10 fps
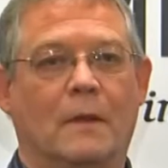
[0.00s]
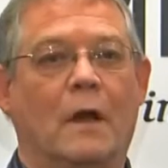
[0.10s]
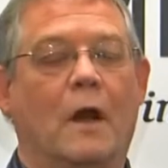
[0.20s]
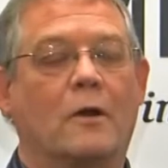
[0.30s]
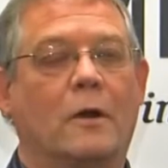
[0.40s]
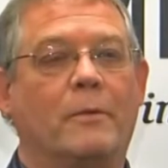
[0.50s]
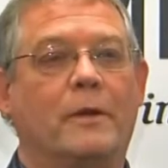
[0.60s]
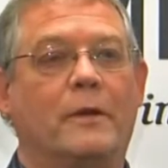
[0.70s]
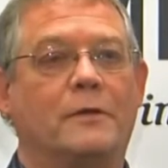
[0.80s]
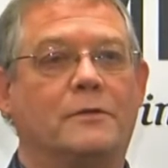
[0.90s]
Our
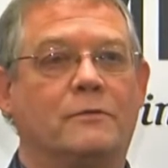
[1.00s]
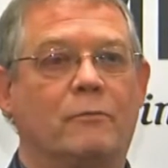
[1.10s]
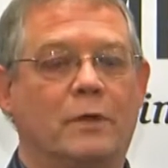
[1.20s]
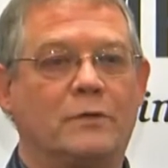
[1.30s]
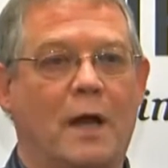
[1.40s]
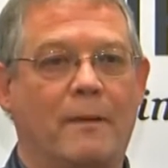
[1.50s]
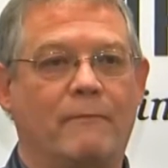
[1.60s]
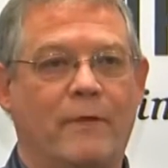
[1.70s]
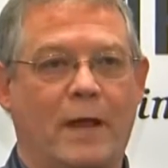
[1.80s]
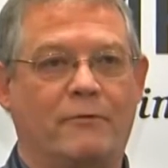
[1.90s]
company does real time
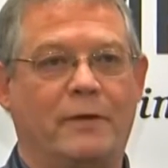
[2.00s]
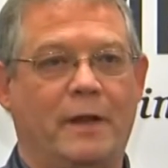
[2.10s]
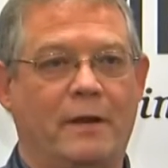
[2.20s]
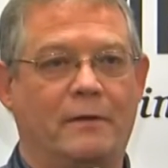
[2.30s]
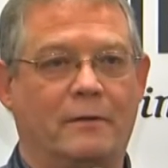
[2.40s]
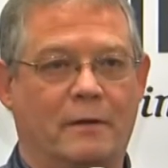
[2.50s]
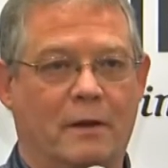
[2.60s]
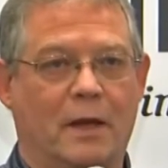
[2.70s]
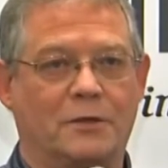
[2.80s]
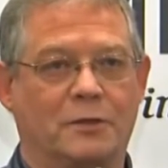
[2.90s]
factory data
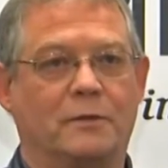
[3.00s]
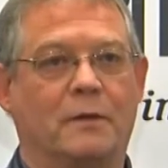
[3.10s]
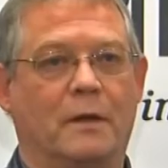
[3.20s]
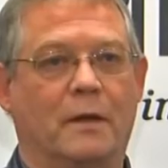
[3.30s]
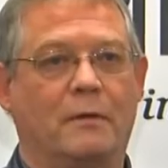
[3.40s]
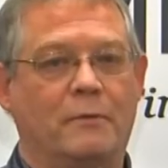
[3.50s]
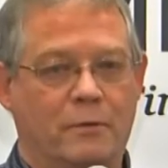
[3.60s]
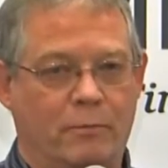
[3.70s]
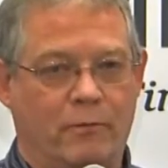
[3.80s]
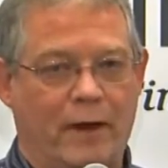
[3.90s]
collection to
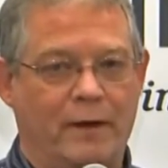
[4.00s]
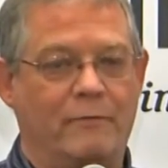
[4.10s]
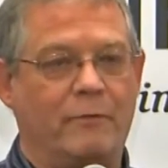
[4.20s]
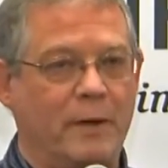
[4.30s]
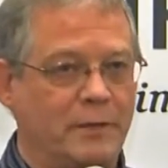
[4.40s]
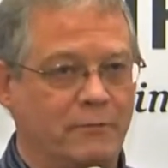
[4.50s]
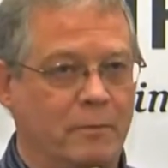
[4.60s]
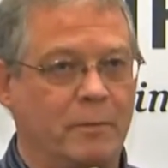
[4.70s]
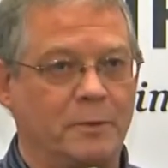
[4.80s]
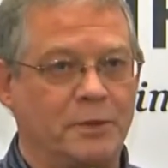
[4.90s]
provide information
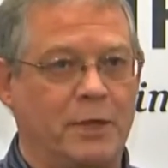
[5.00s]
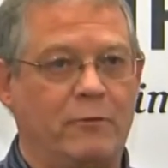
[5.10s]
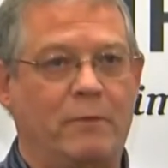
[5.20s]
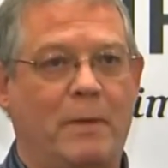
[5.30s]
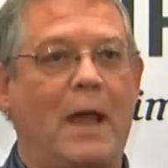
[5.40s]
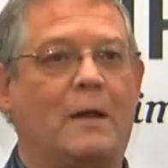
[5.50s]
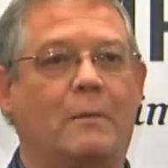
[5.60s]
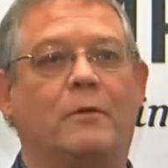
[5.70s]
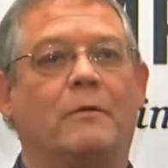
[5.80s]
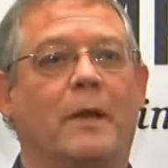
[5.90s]
from the machinery back
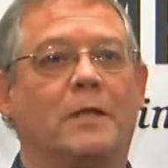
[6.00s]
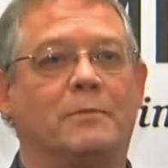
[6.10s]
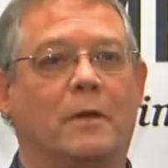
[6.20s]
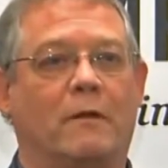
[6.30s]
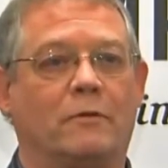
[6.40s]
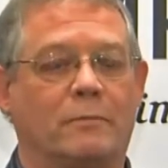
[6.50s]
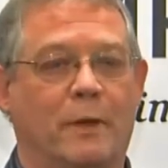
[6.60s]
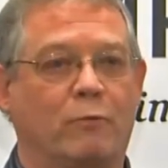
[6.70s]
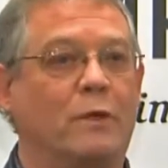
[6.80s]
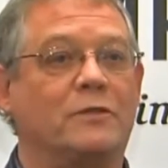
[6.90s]
up to the management level to
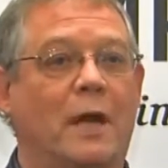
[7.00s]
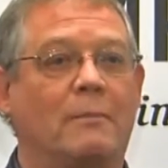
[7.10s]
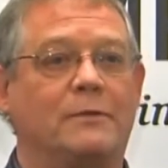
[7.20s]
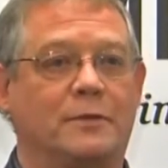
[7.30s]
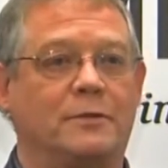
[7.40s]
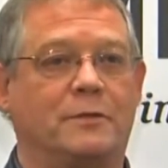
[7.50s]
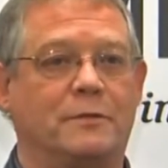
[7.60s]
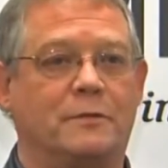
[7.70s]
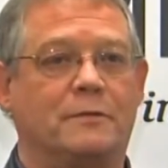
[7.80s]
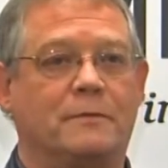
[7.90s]
make real time decisions.